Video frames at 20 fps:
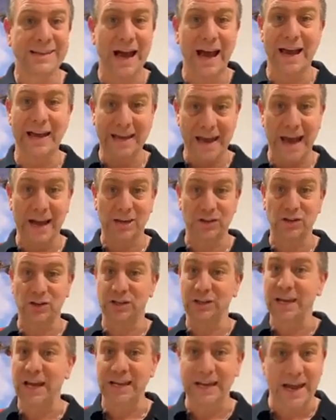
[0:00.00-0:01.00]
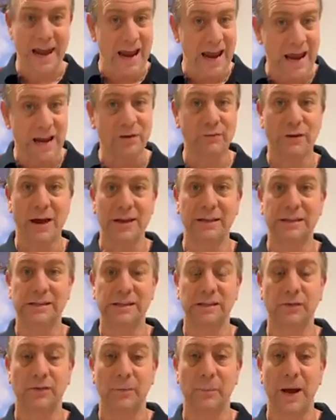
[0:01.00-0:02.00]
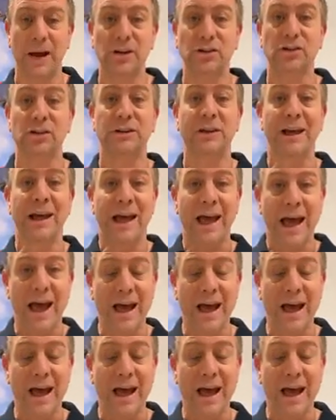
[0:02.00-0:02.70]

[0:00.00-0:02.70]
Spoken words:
Take action, get your head around this information,